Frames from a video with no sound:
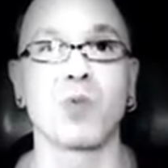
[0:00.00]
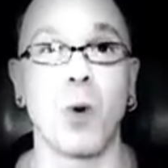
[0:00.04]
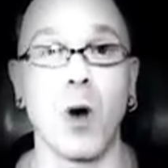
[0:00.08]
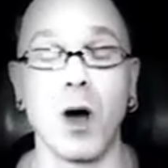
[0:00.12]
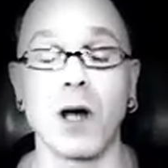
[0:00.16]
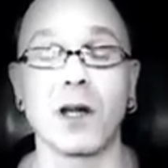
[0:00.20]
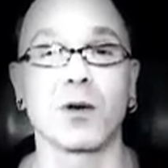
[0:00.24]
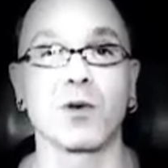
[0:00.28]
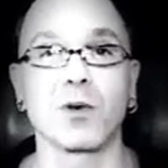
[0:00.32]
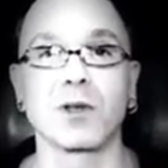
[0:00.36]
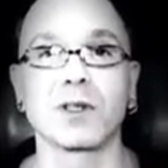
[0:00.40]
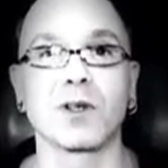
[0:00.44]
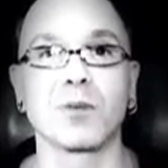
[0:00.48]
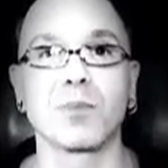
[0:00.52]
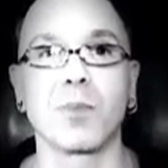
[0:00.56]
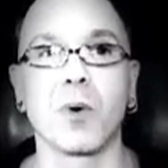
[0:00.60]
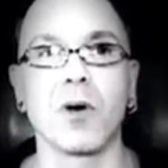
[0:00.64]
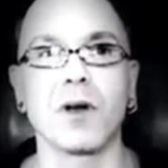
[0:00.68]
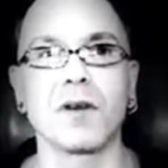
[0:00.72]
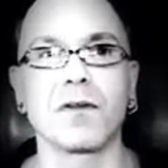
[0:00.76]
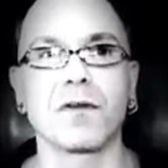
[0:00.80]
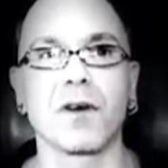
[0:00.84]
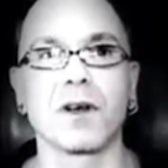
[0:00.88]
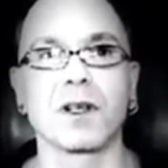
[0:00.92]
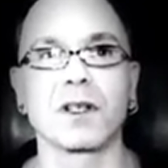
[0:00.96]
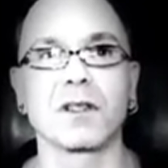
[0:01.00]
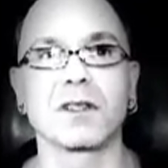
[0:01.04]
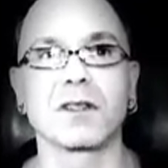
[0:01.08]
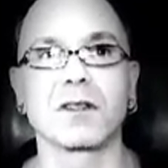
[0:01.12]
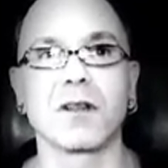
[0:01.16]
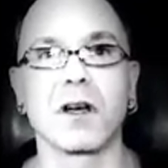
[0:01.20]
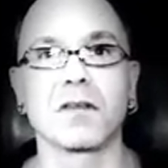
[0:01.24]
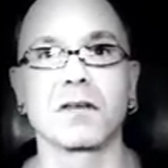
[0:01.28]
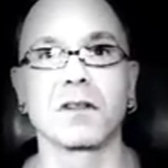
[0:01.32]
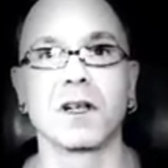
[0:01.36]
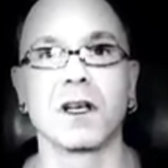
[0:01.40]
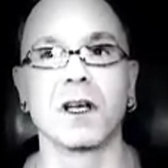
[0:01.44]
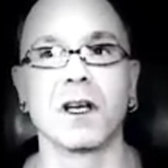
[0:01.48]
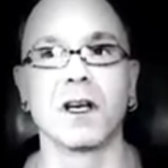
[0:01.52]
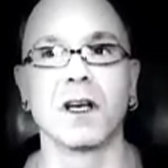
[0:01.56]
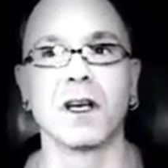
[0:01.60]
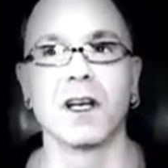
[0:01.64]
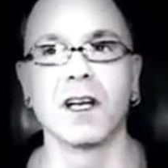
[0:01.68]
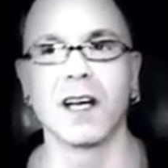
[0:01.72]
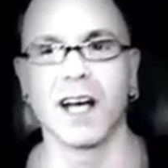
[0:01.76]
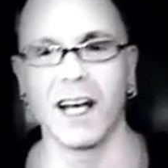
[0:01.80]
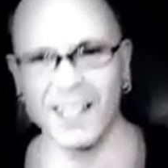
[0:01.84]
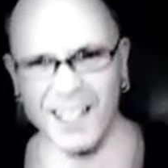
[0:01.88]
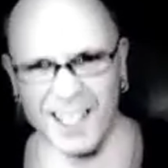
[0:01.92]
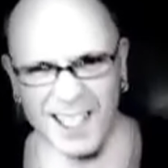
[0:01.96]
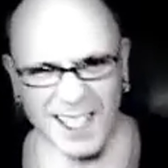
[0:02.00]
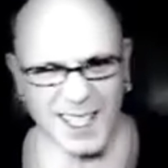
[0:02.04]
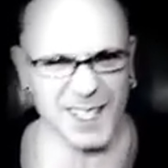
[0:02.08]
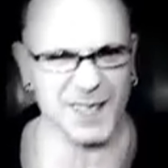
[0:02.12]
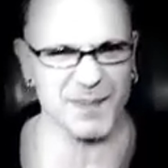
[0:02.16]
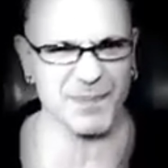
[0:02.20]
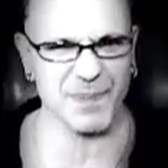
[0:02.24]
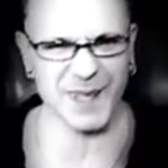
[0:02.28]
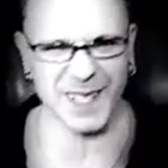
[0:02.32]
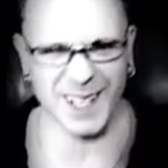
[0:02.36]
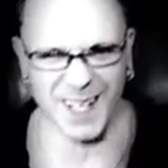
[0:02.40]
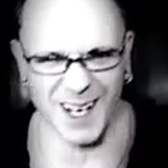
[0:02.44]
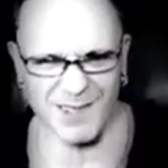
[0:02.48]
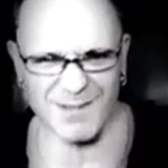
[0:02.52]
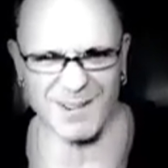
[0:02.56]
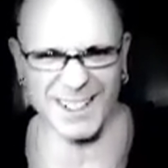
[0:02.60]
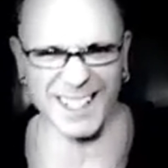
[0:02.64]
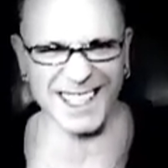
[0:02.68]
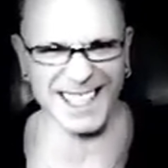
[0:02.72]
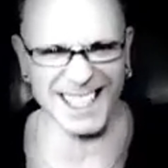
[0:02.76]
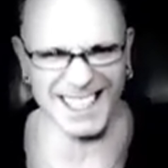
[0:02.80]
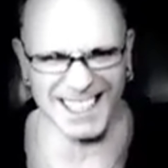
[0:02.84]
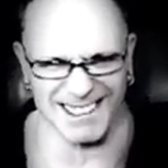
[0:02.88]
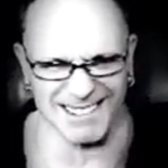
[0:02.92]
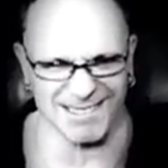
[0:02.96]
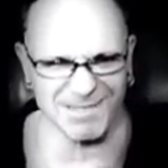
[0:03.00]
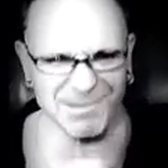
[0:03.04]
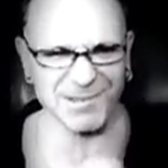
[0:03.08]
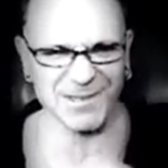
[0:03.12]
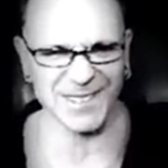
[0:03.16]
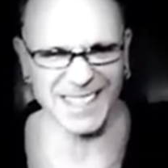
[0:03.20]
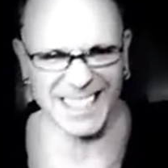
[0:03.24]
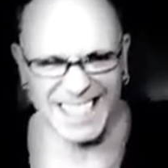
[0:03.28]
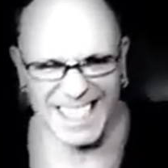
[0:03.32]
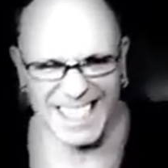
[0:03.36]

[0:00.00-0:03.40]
while they're with their boyfriend and stuff. And then it just becomes a little